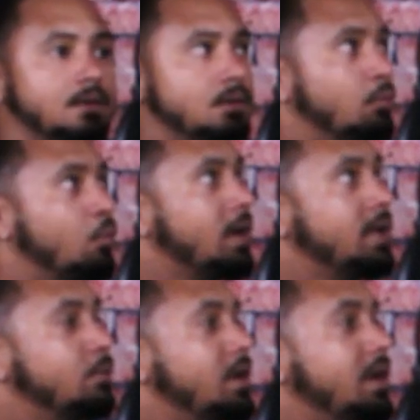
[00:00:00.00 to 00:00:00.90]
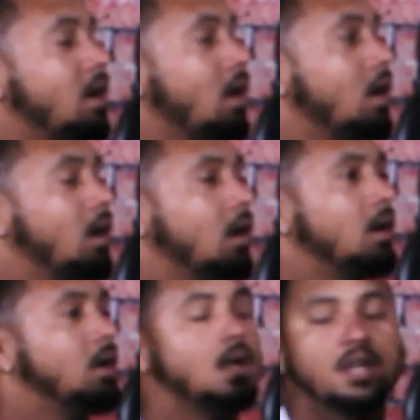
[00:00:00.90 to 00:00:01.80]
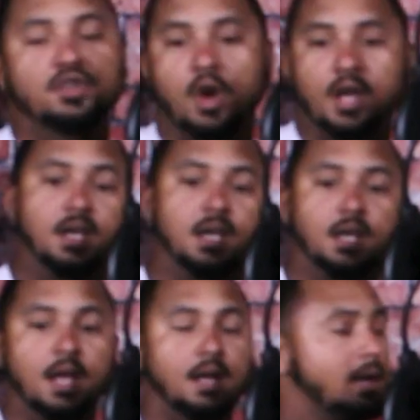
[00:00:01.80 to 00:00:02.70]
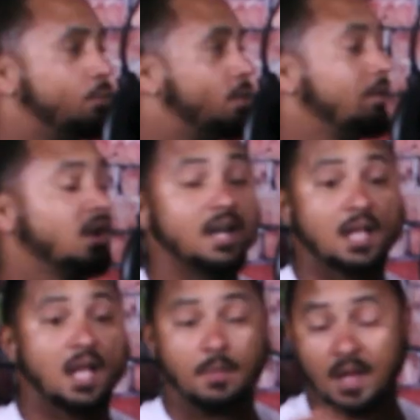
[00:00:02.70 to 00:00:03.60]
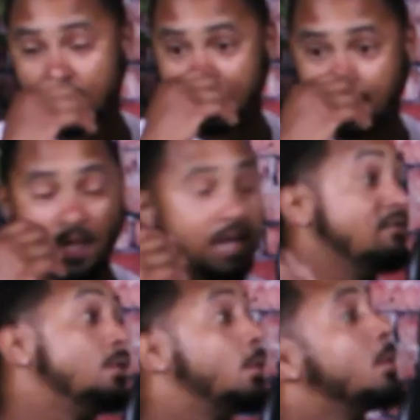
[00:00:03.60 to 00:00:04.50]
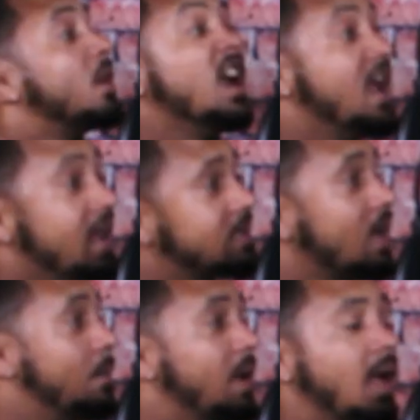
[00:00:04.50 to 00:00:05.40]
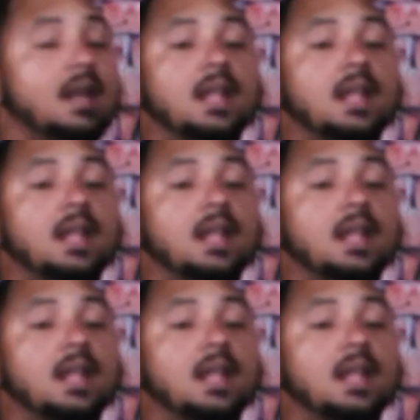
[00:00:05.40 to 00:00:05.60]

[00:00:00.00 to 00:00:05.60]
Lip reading: when we are training and when we're in combat, even when we're in combat,